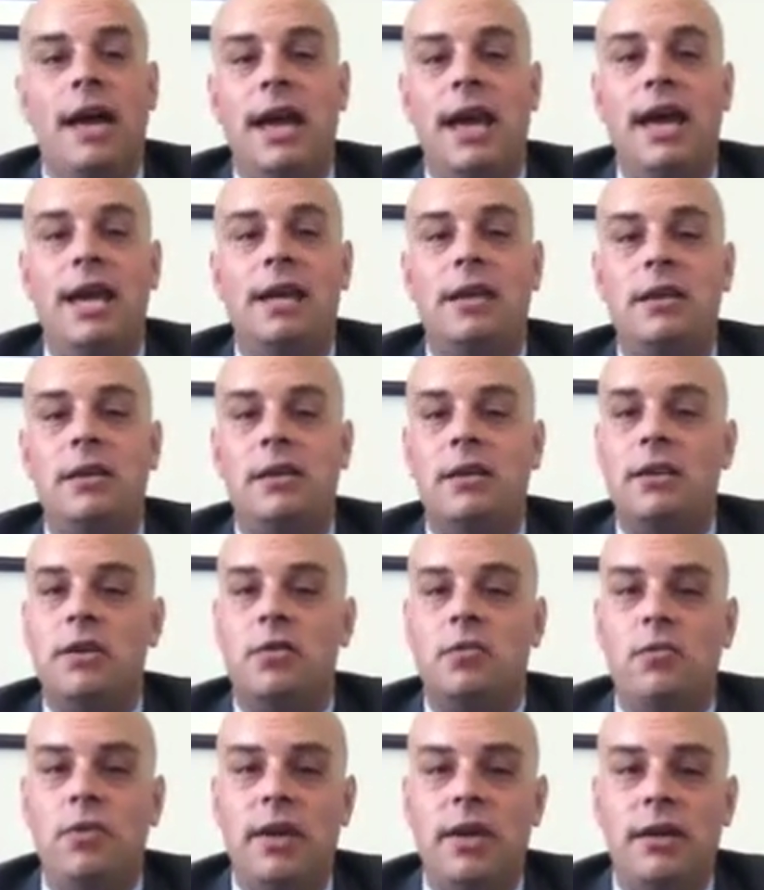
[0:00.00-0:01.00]
And
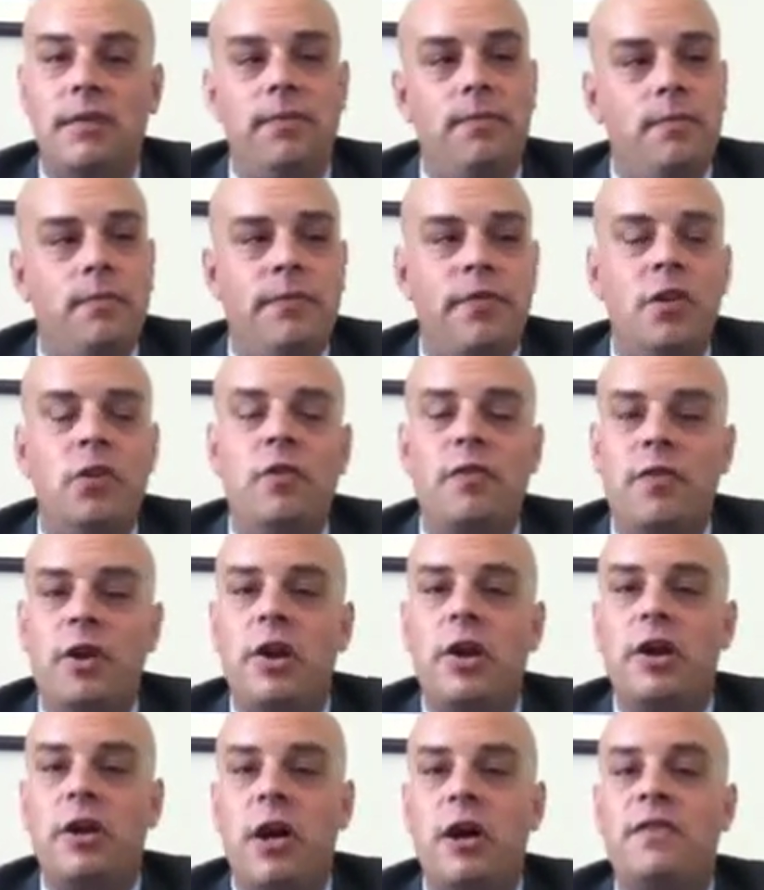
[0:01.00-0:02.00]
we feel
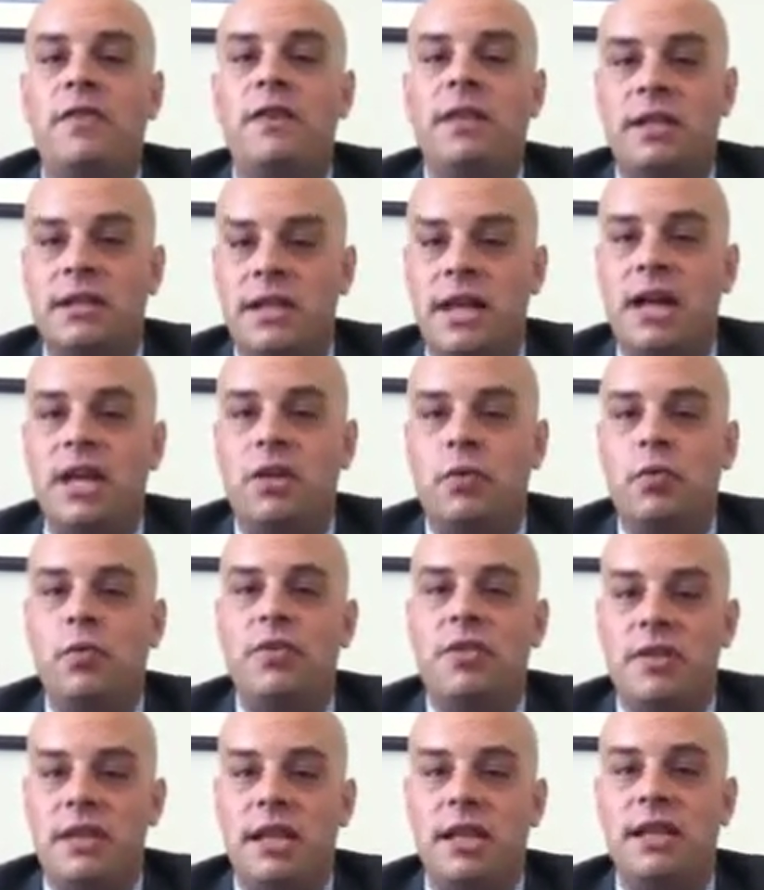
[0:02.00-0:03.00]
very confident that you
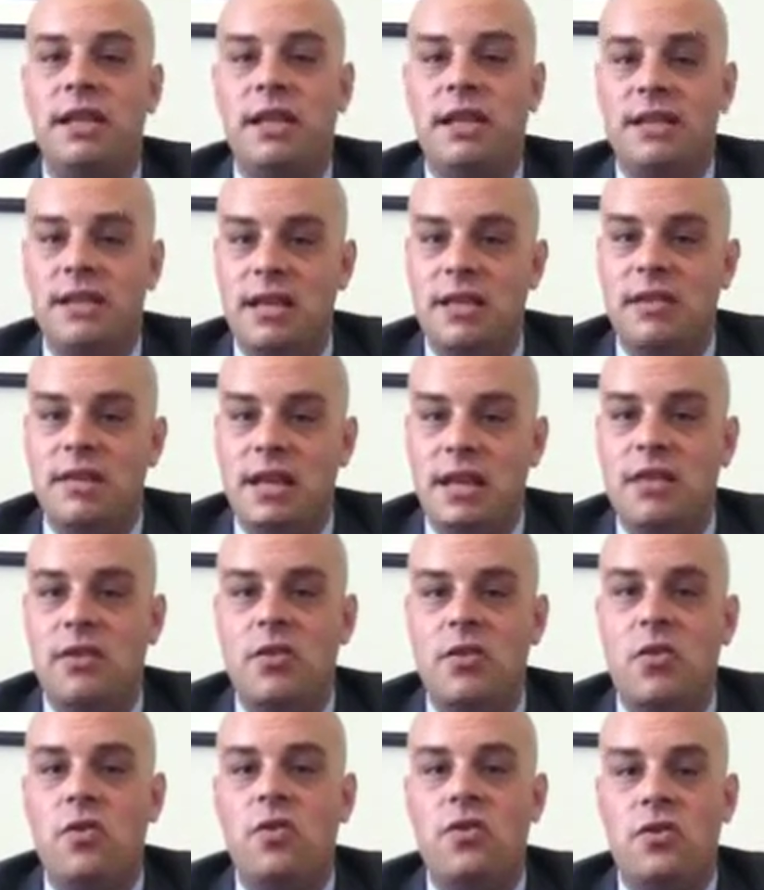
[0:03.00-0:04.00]
will see that these
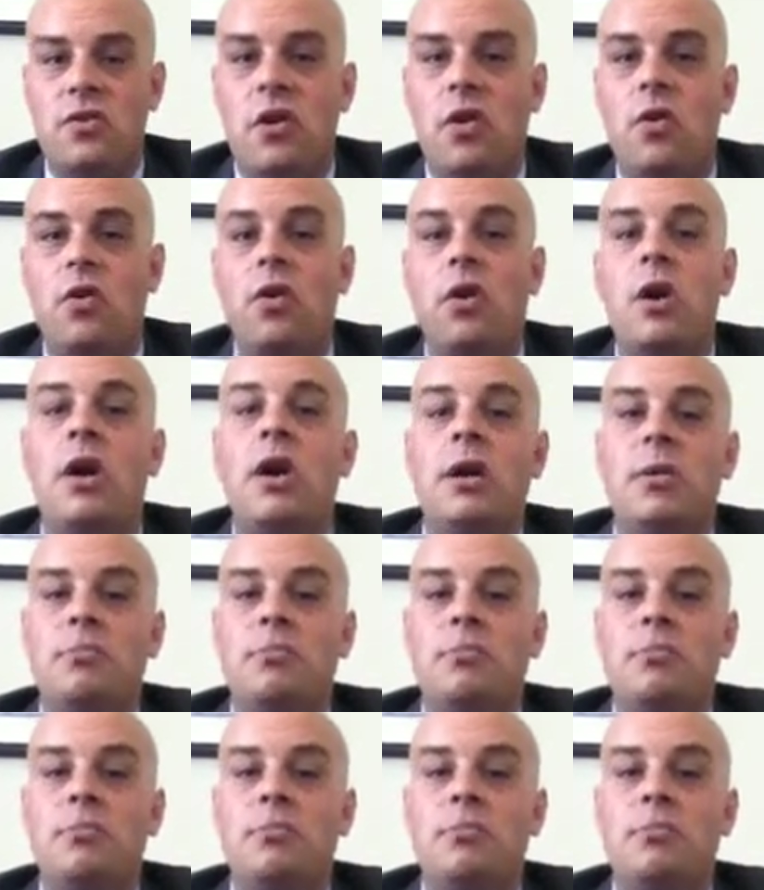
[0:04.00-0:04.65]
things are so,